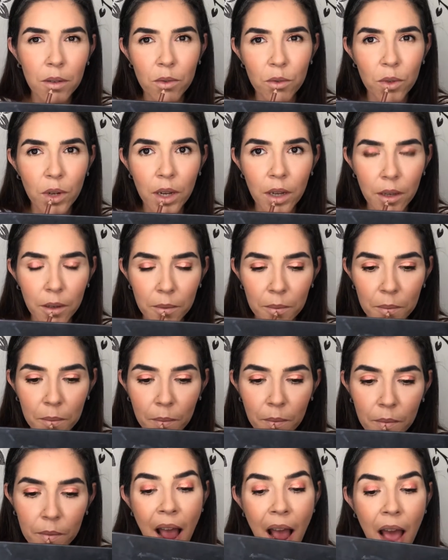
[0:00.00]
dry.
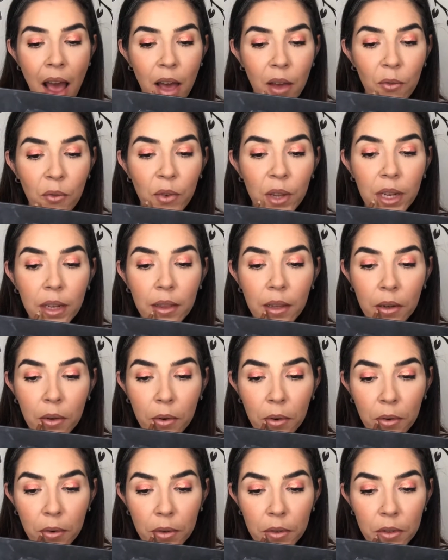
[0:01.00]
I'm feeling the
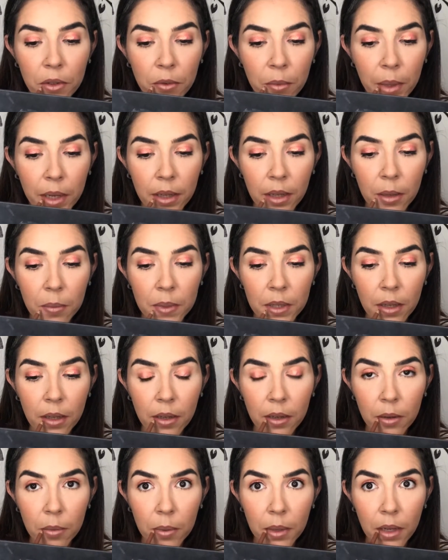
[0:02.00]
corners of my lips a
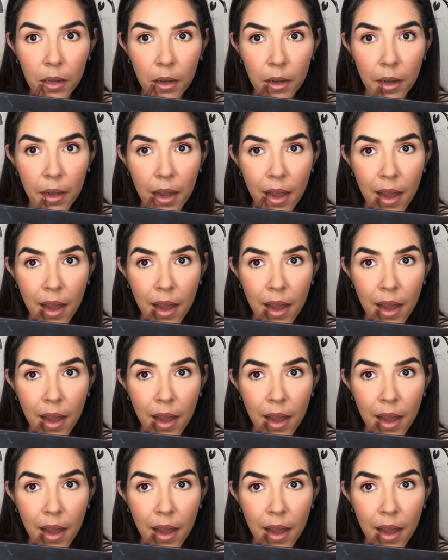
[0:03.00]
little bit.